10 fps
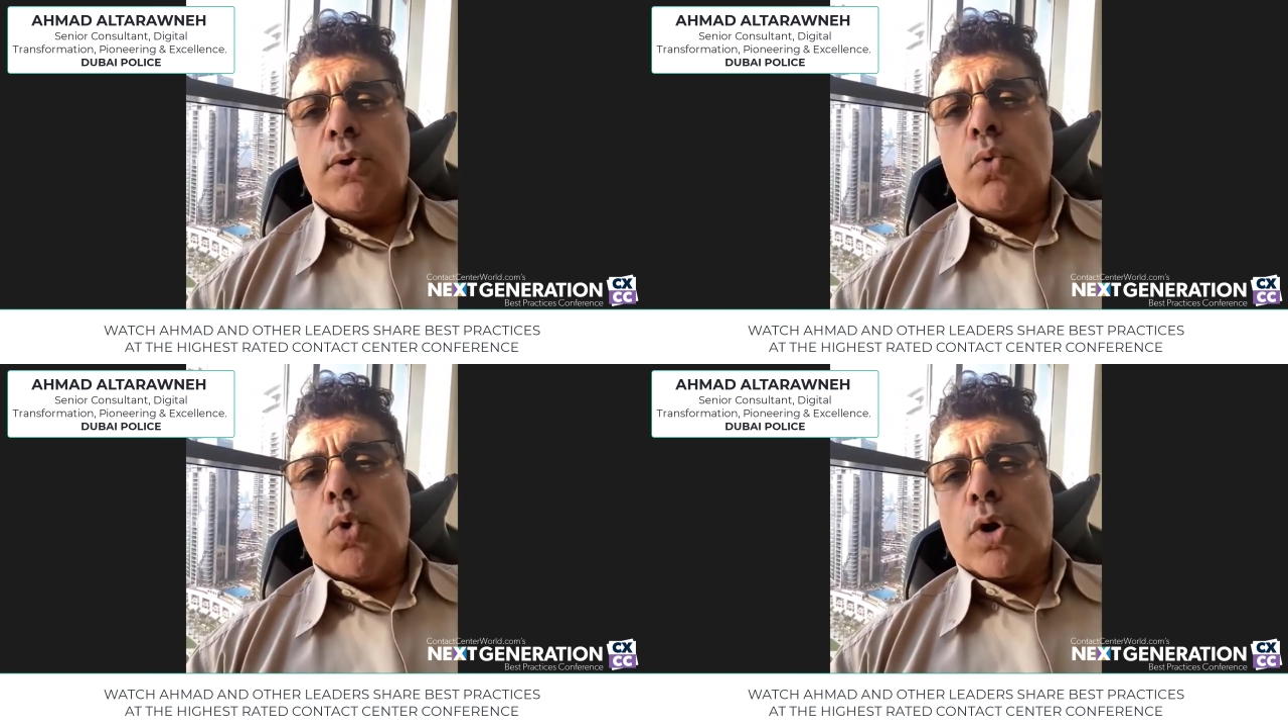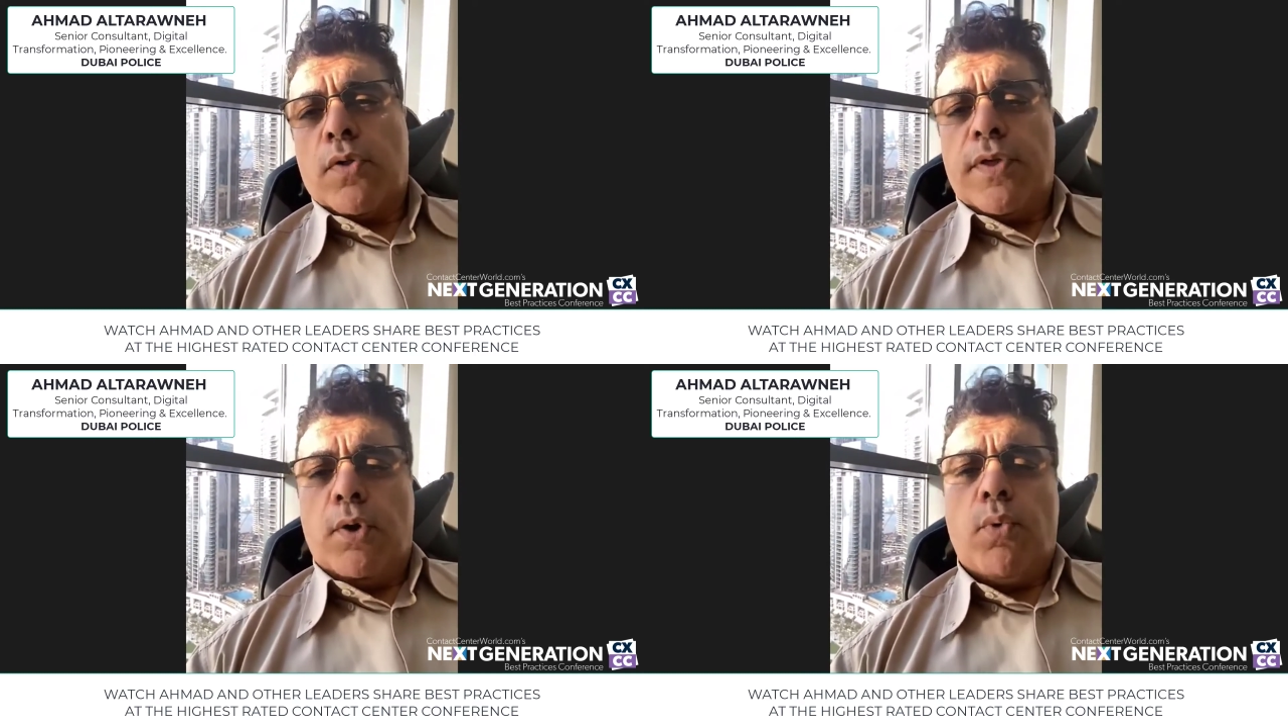
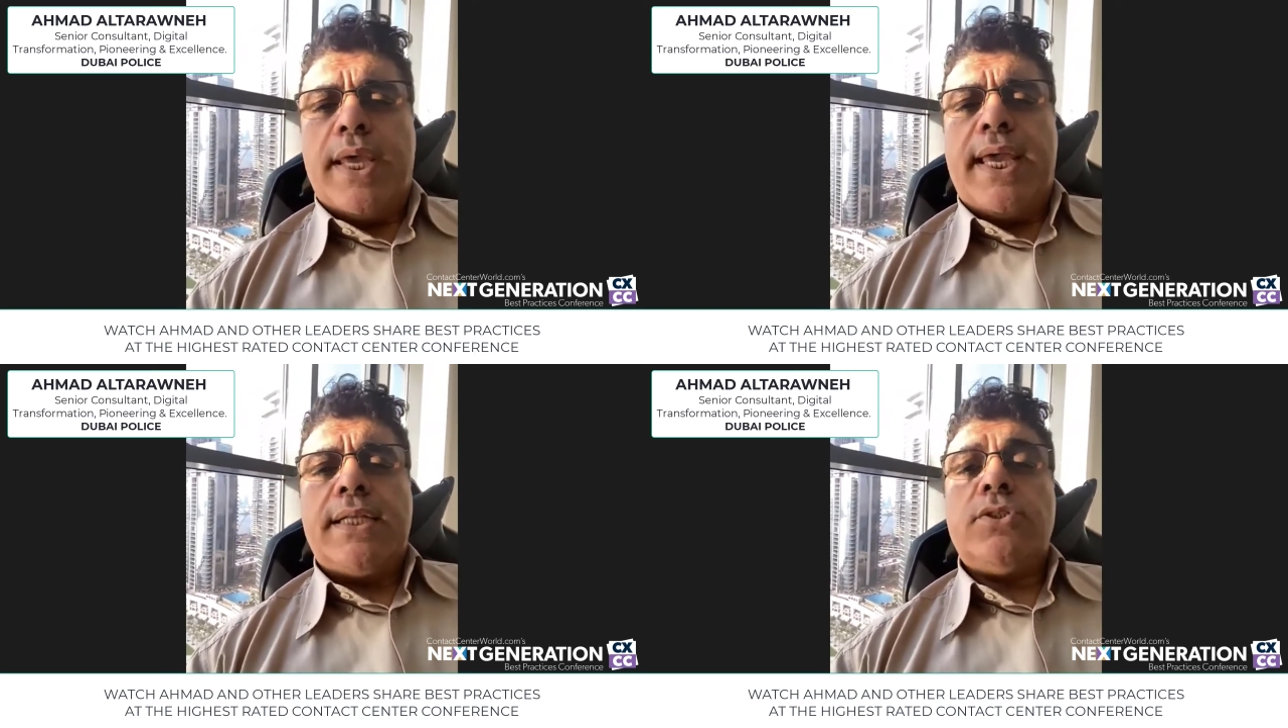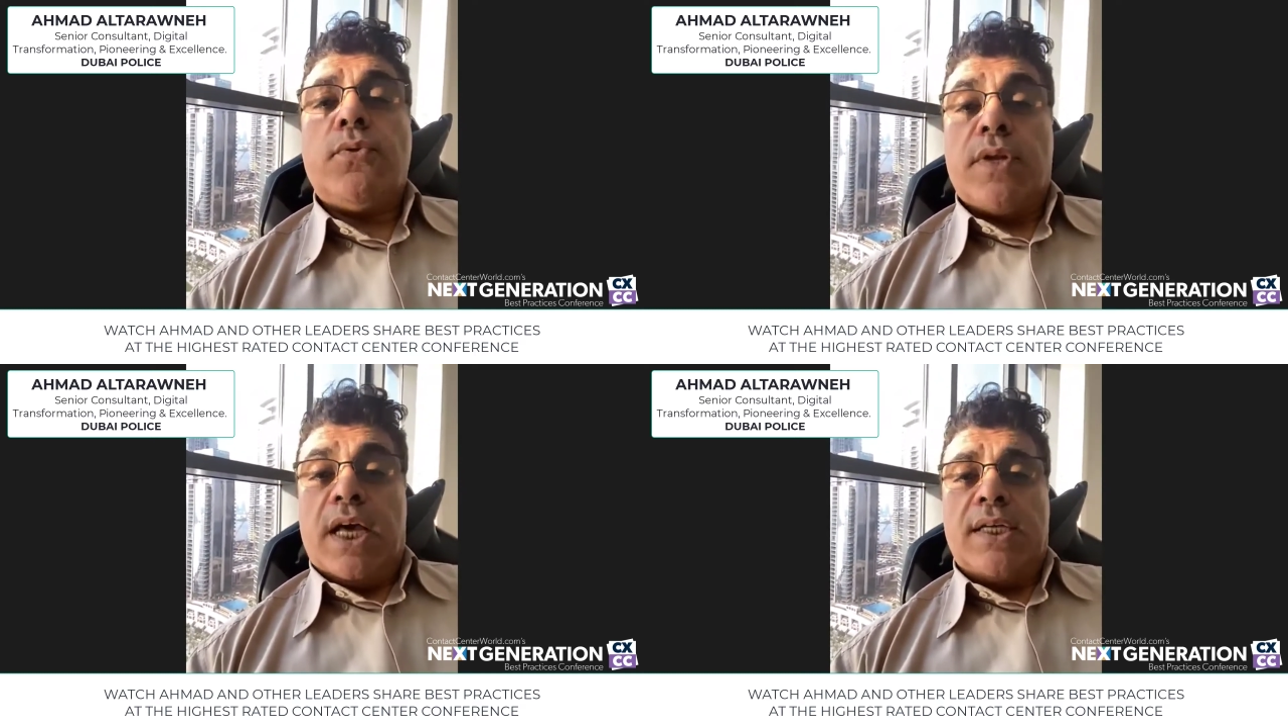work their way into
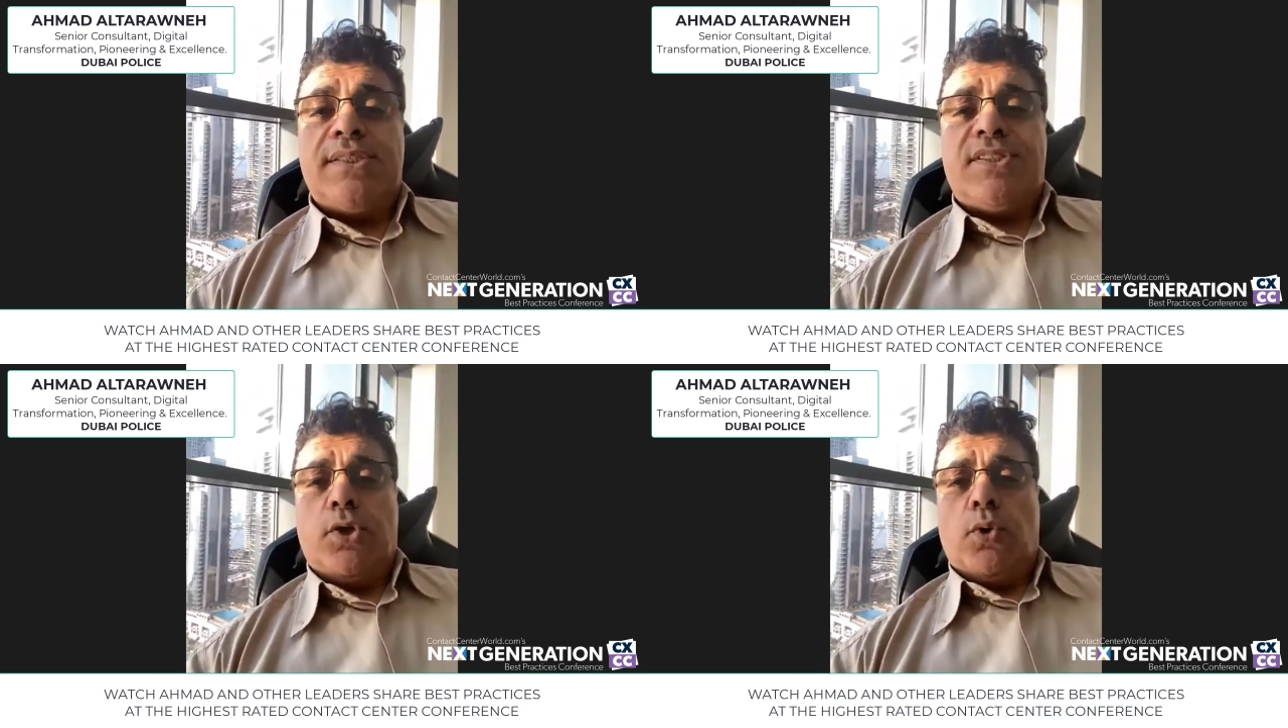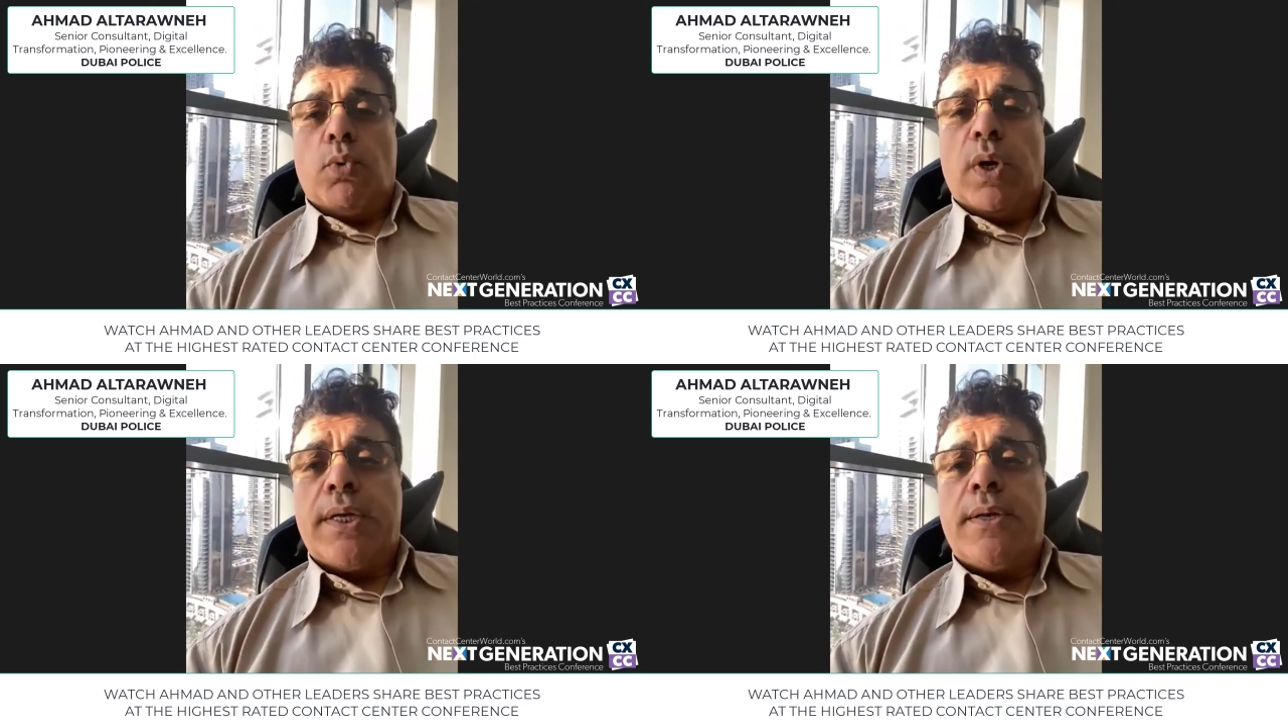the
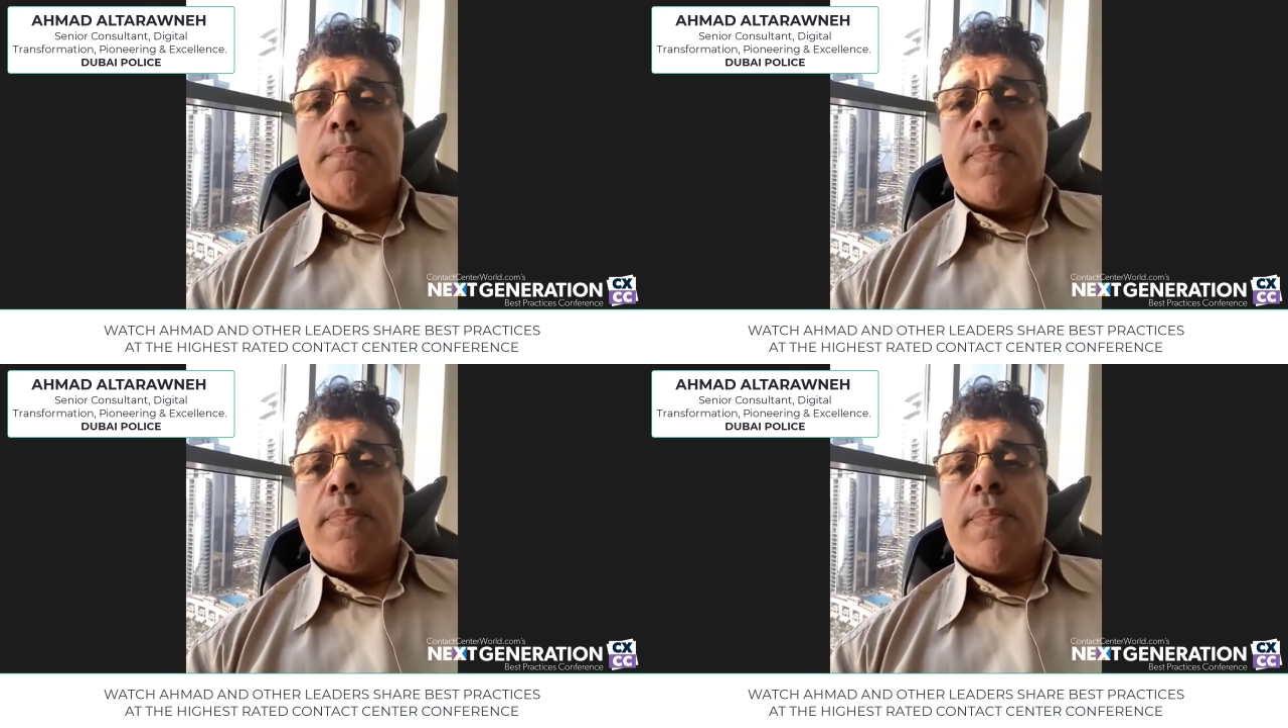901.